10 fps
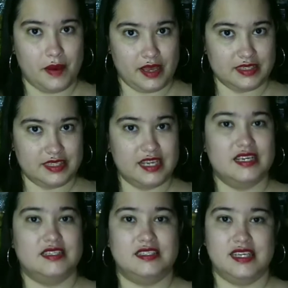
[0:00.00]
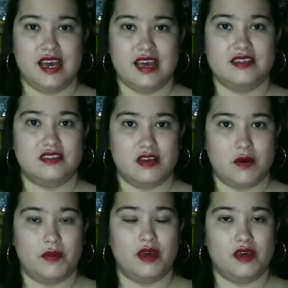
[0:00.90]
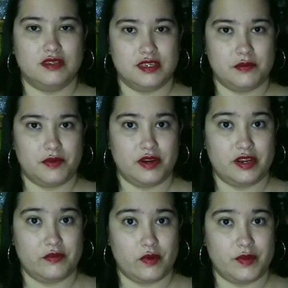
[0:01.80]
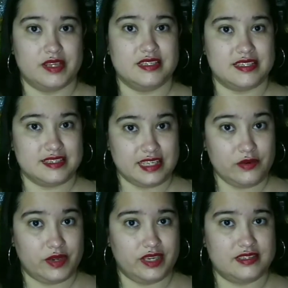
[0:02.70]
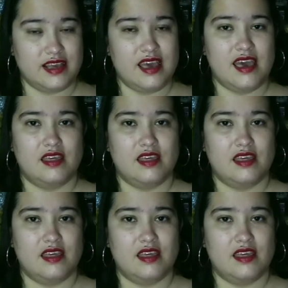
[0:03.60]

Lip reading: but she has some contemporary romance series.